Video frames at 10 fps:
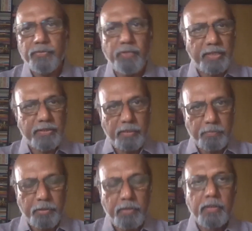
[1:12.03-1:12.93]
For
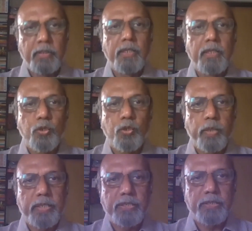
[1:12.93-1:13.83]
example,
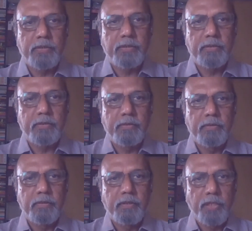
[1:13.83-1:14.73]
US,
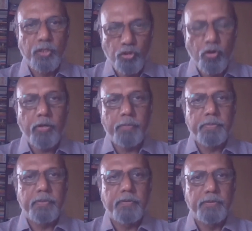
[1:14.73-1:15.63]
Europe,